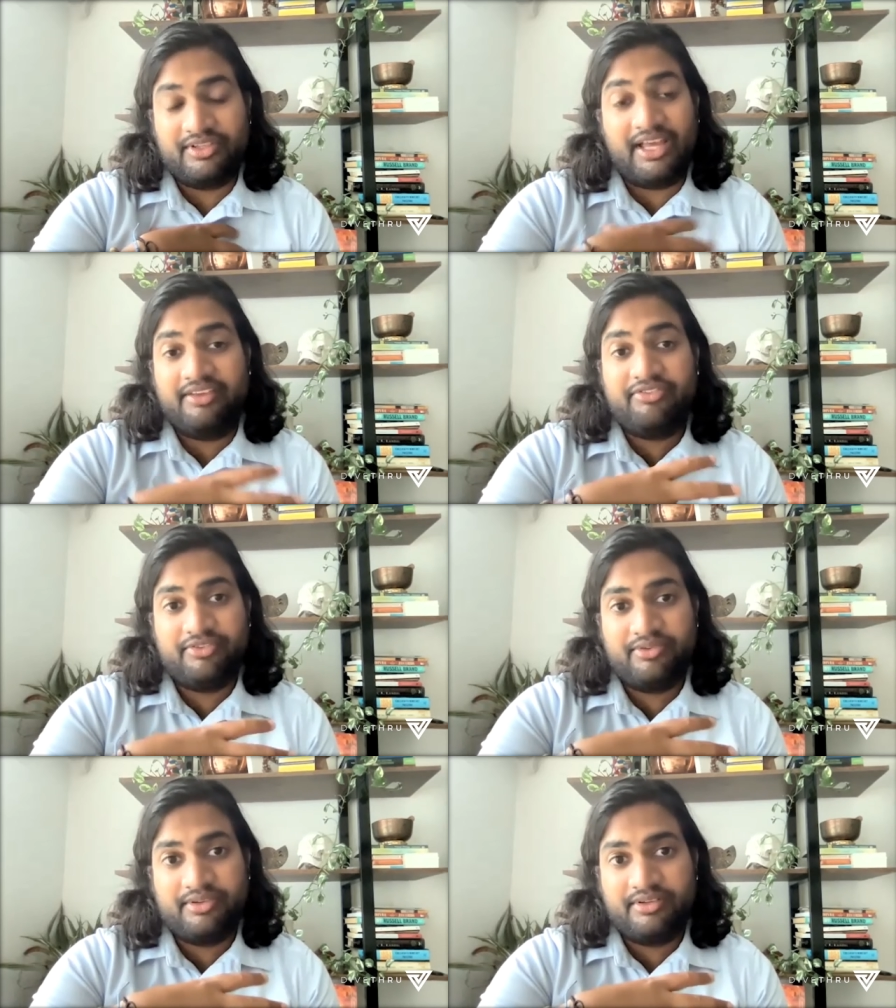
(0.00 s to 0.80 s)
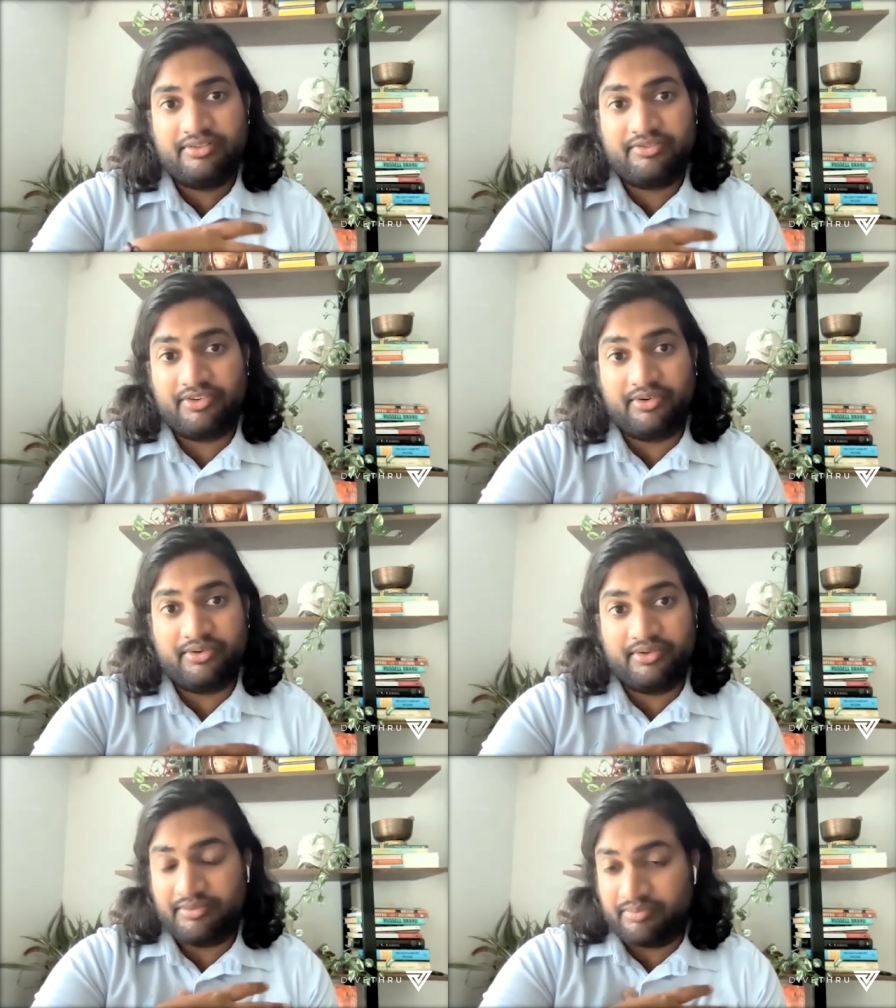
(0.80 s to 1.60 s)
life,
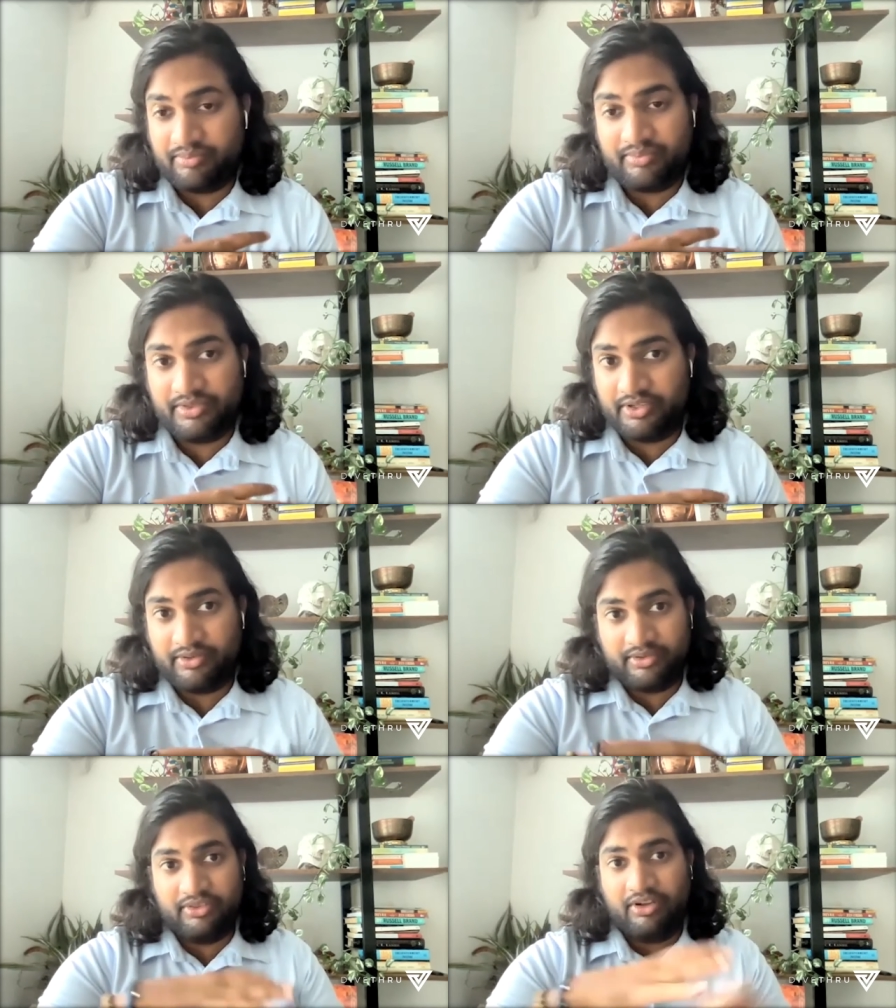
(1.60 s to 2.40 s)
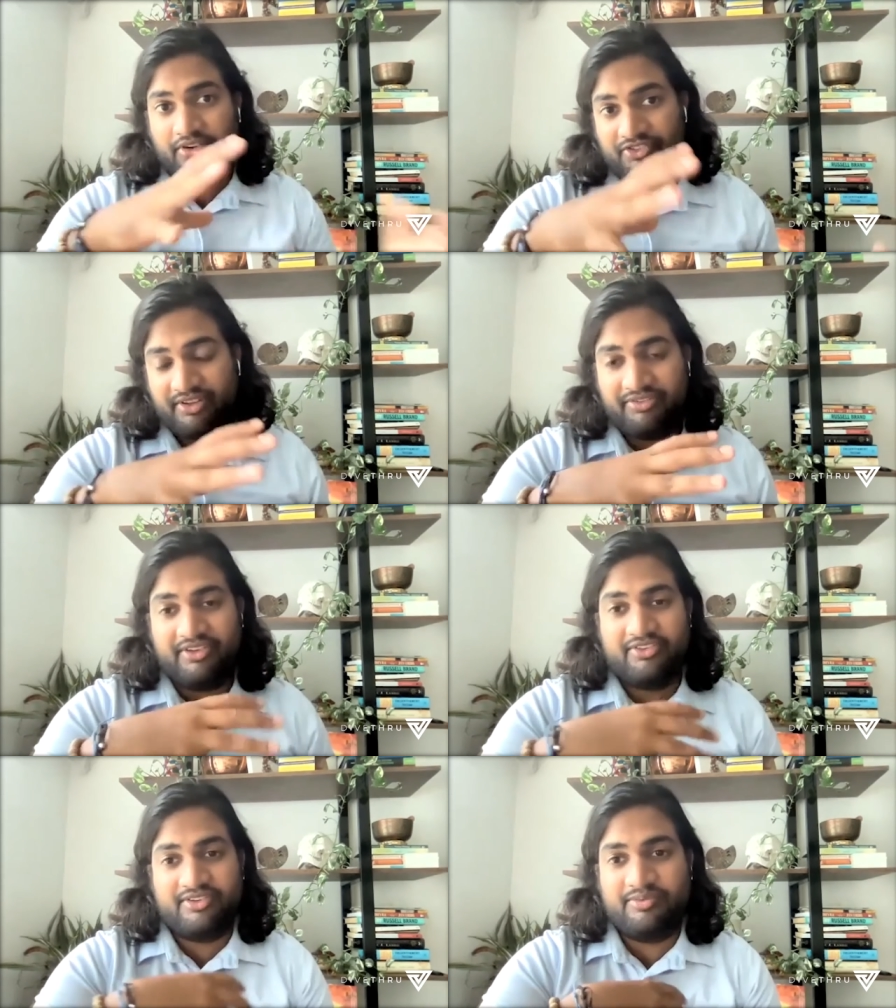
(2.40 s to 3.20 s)
for a large
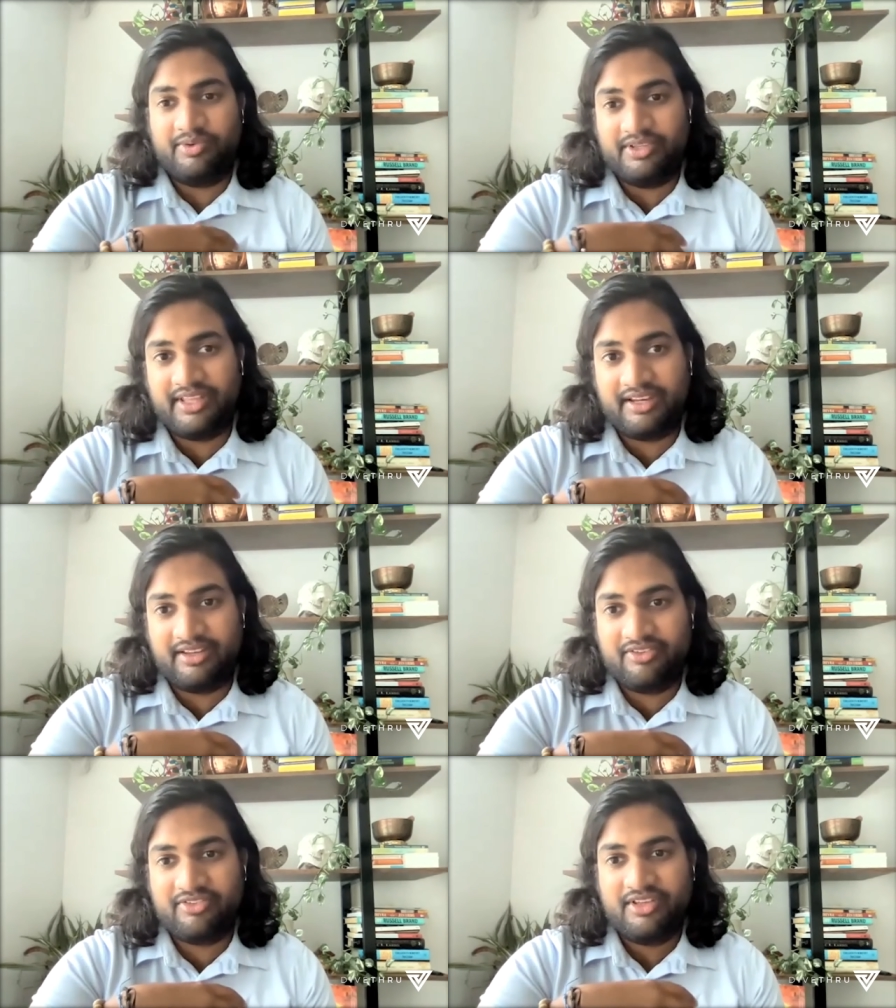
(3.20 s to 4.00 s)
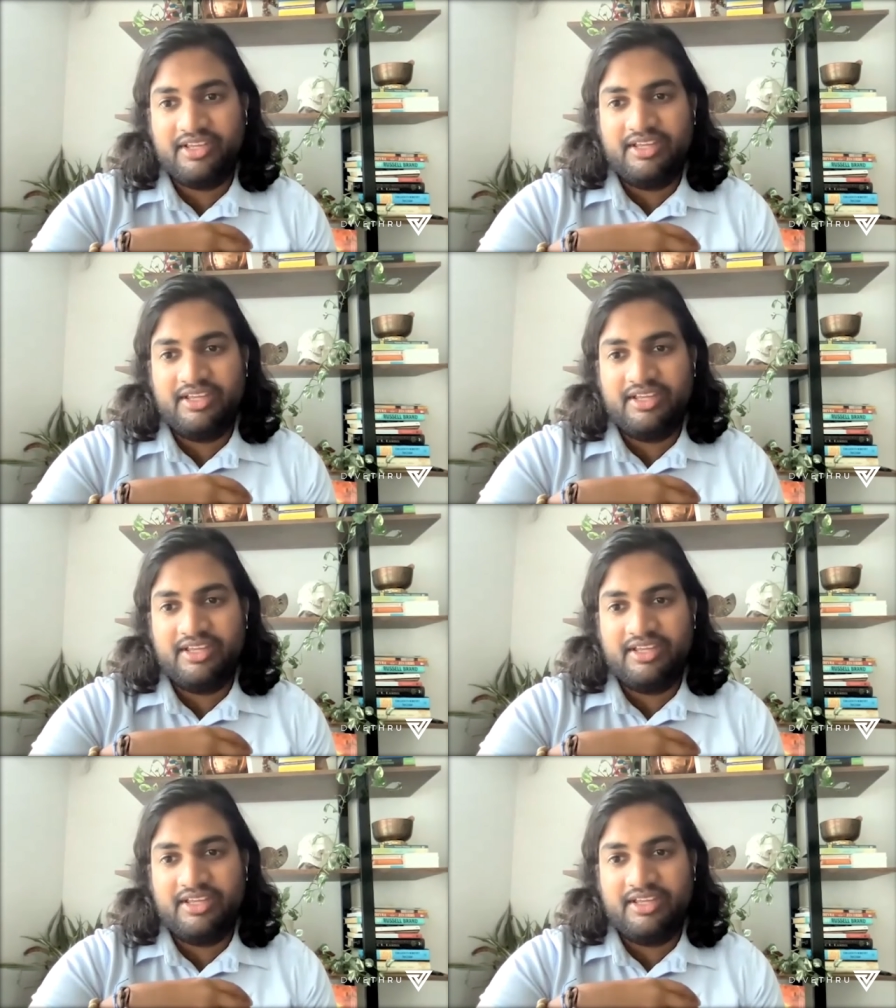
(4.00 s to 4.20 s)
definition of what that is,